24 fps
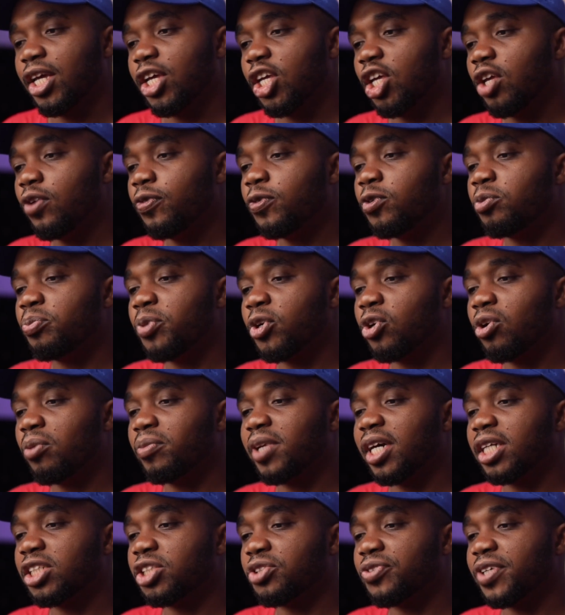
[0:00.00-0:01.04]
if you become
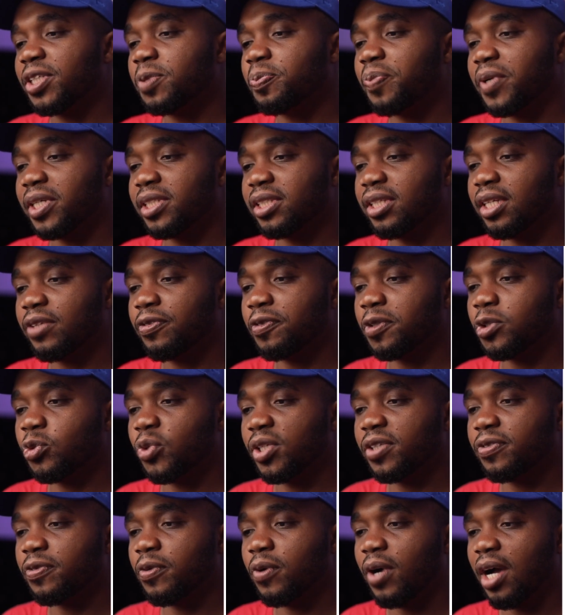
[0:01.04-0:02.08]
Nigeria's president for
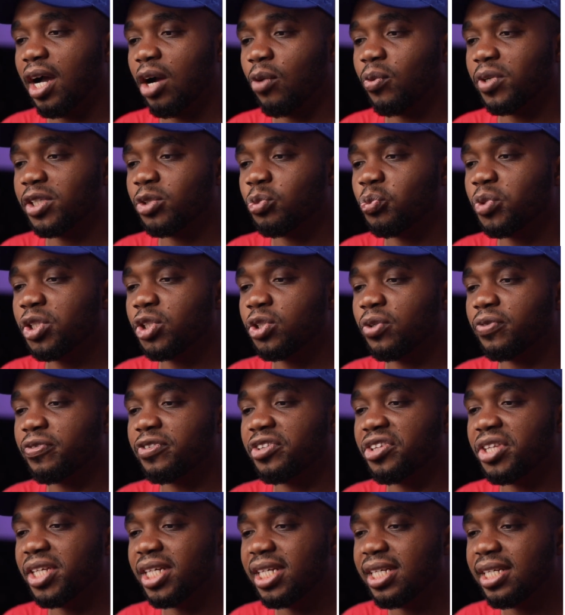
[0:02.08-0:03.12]
24 hours, which
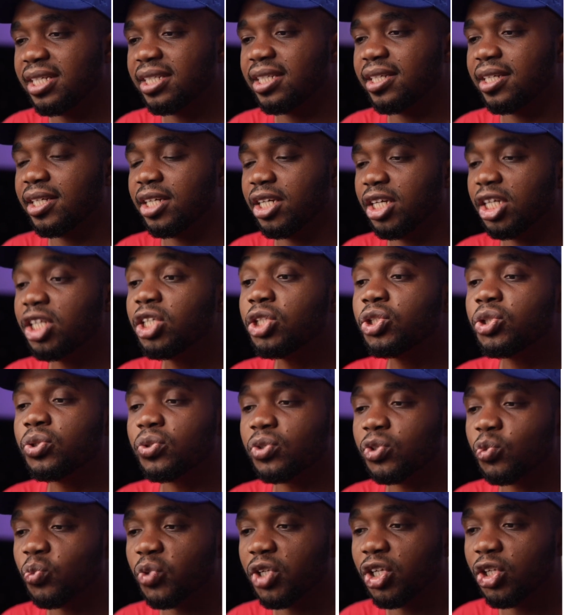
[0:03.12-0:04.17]
of these
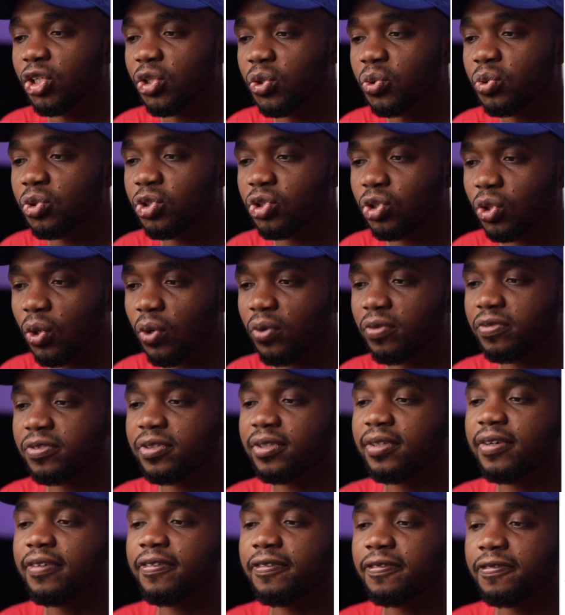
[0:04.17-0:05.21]
issues will you solve
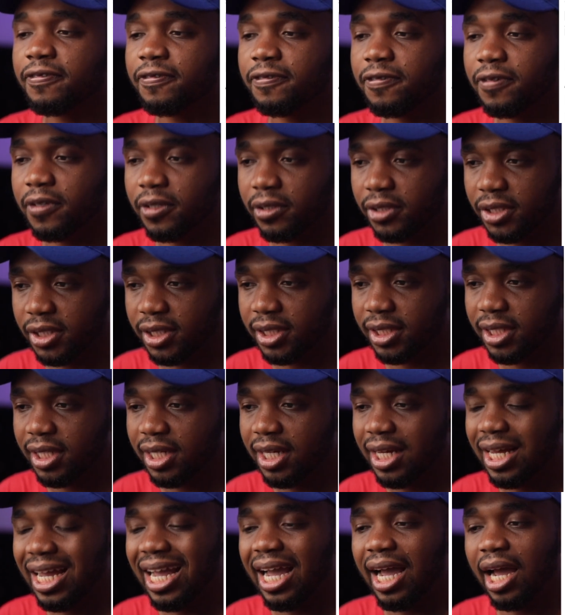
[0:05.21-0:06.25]
first
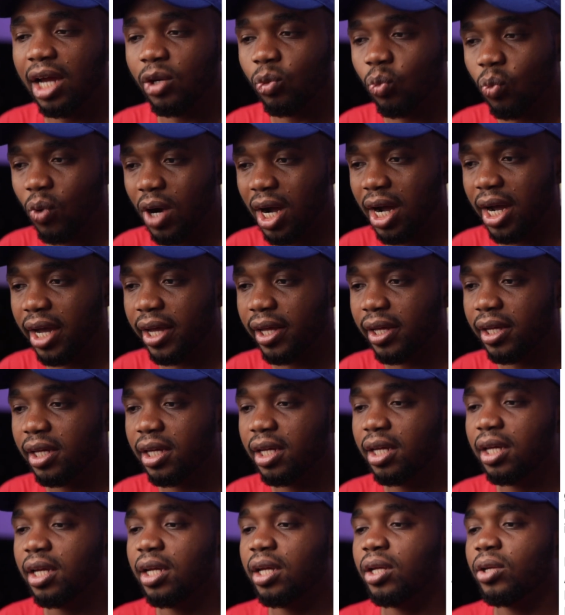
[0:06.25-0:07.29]
and why?
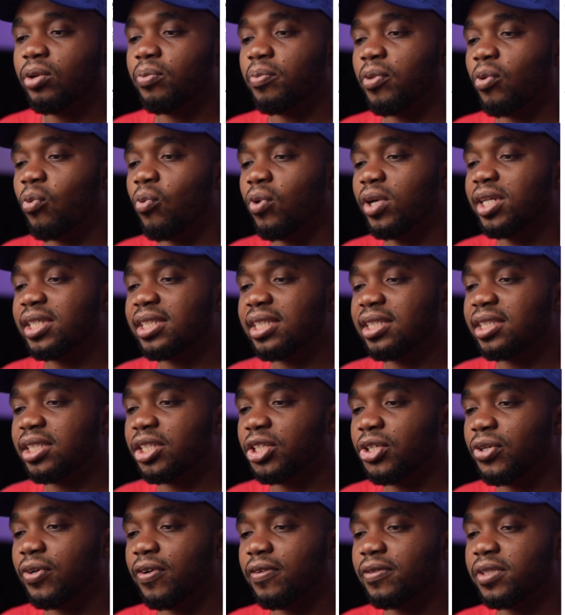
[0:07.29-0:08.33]
Number one is
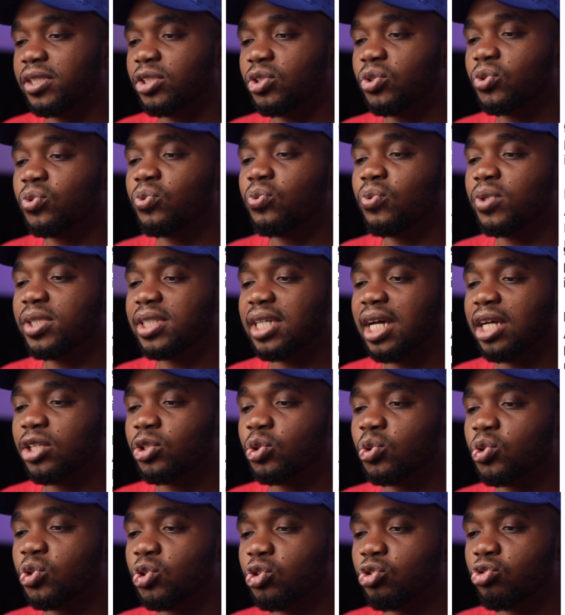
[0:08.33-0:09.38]
insecurity, two is
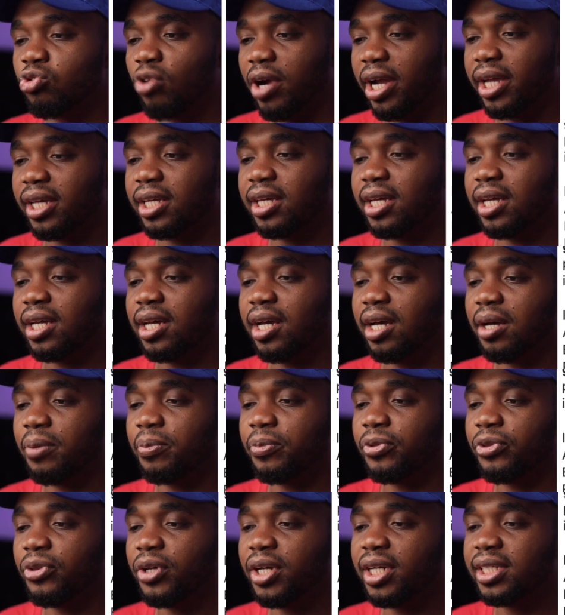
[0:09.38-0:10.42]
ASU strike,
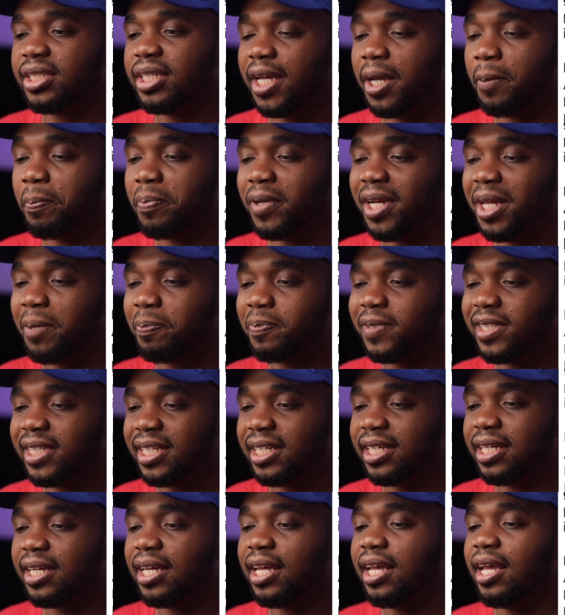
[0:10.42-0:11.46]
three is
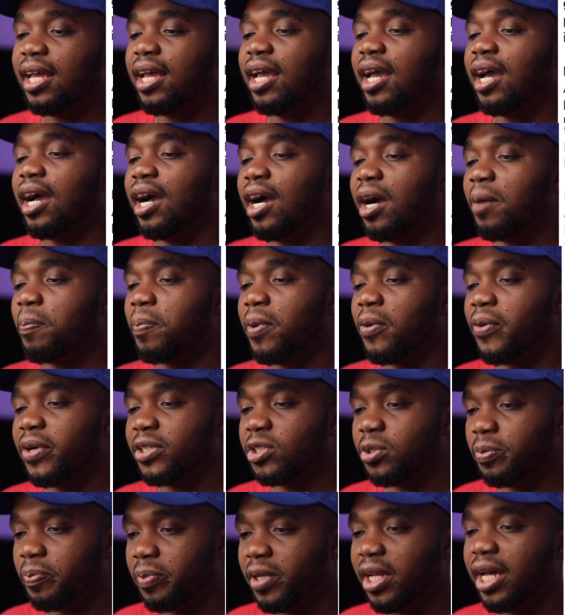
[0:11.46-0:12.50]
epileptic power
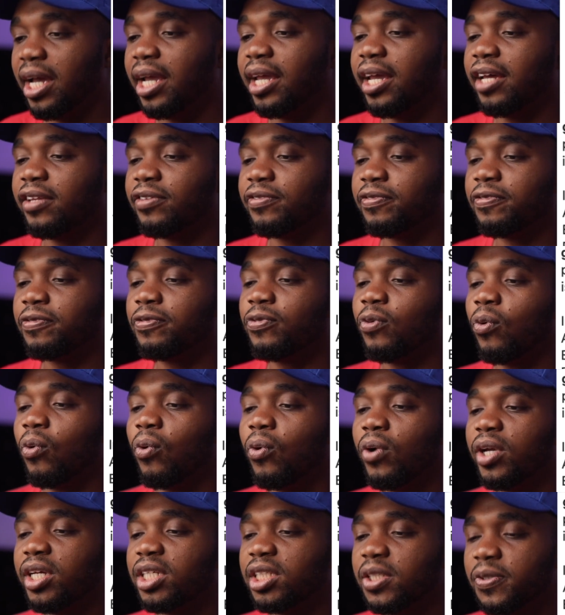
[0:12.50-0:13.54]
supply, and
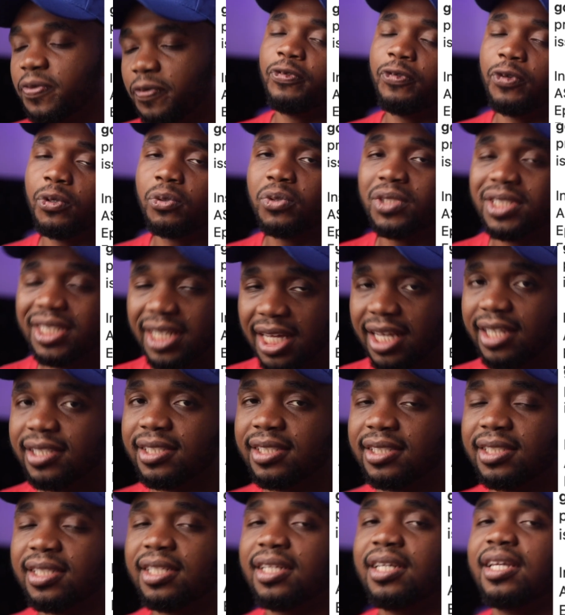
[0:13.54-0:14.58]
four is fuel
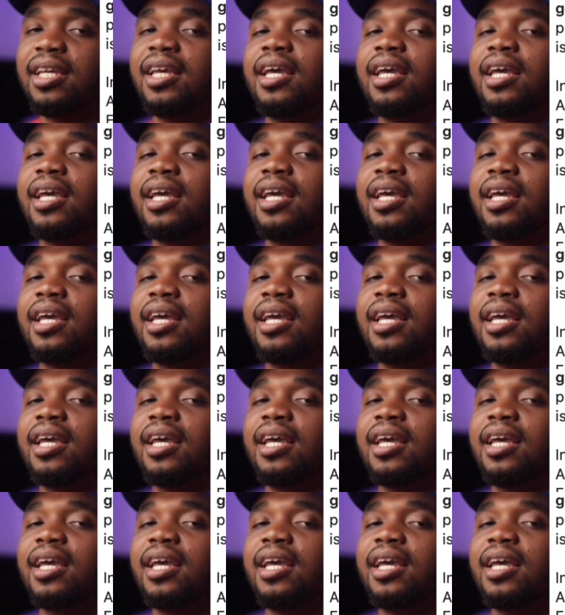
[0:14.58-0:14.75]
scarcity.